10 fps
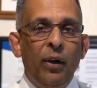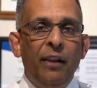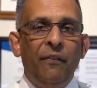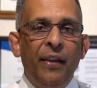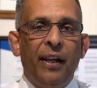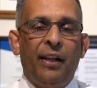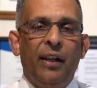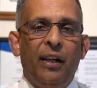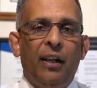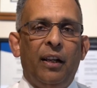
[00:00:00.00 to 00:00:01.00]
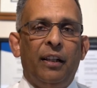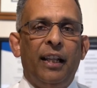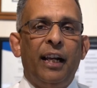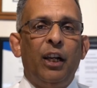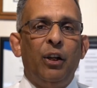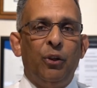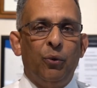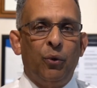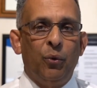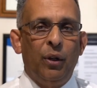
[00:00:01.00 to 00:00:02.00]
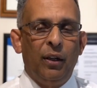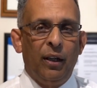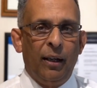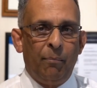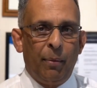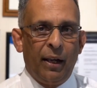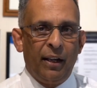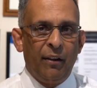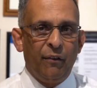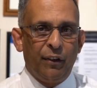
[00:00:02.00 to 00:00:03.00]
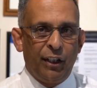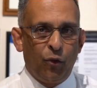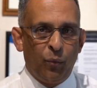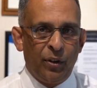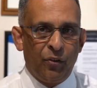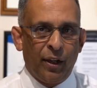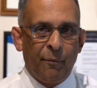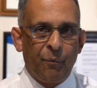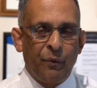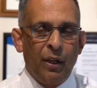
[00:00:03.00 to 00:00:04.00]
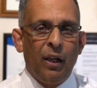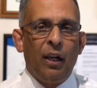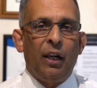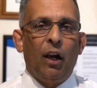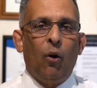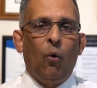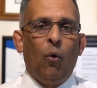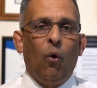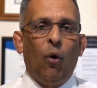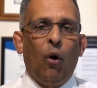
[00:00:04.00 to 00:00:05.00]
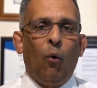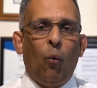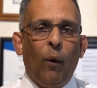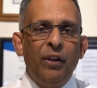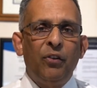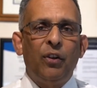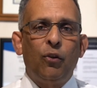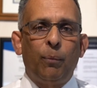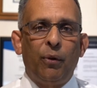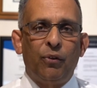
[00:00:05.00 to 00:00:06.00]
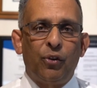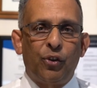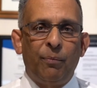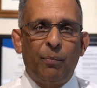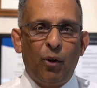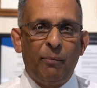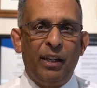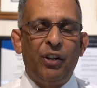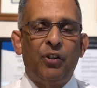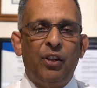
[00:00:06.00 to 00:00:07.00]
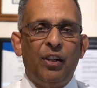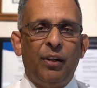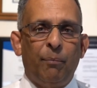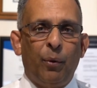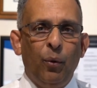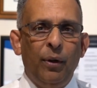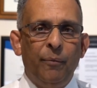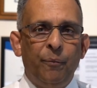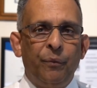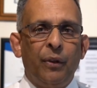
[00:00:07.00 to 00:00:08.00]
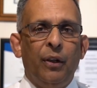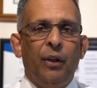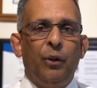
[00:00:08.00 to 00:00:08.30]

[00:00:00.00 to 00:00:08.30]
and only then that you could apply for this visa. Now, once the sponsorship nomination is approved,